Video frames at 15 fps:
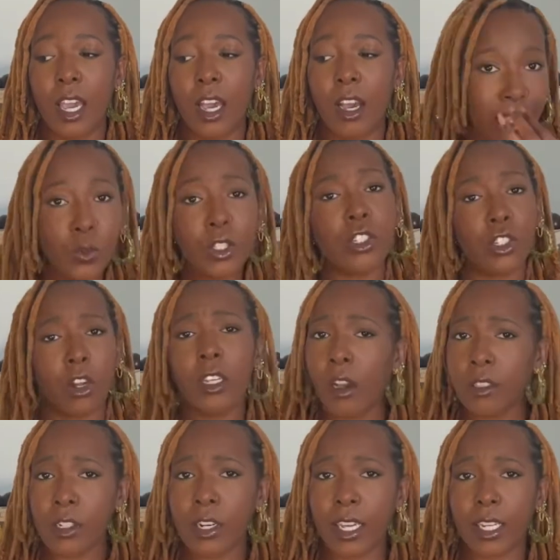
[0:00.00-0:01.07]
this was a Charlotte
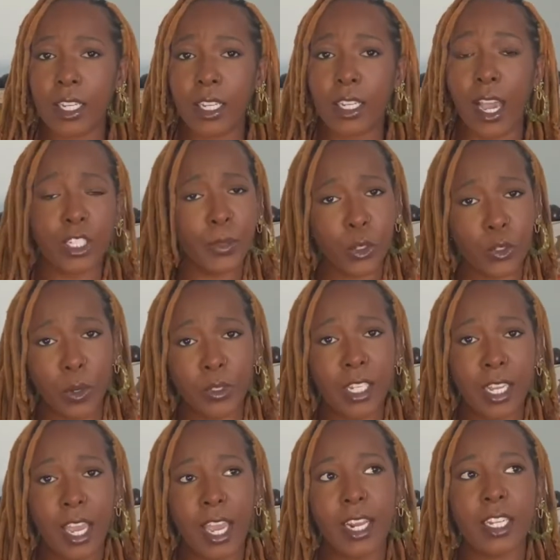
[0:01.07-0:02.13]
concert and he actually postponed it.
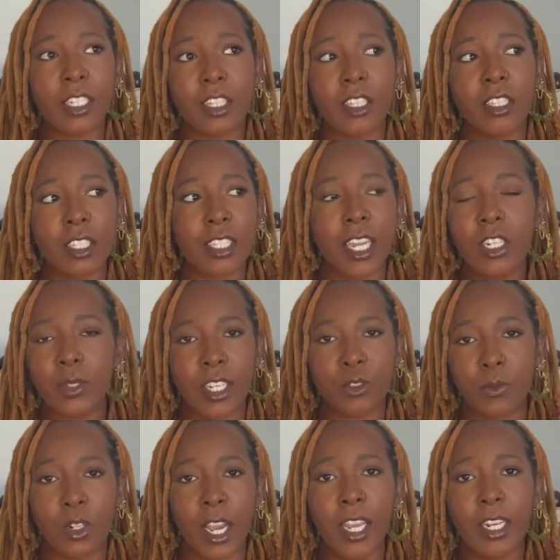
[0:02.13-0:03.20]
And the day that it was set
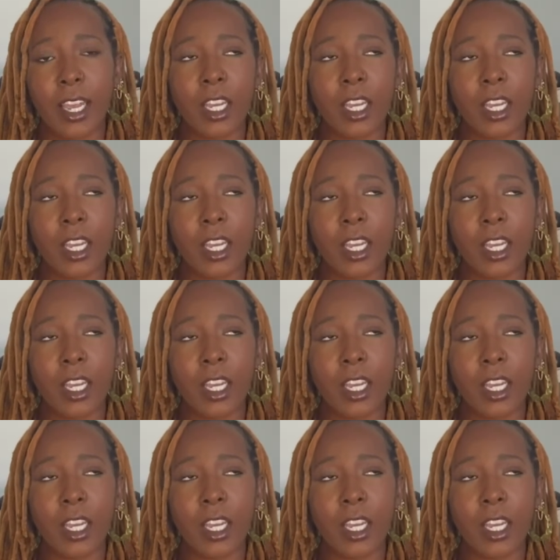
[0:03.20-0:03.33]
for, I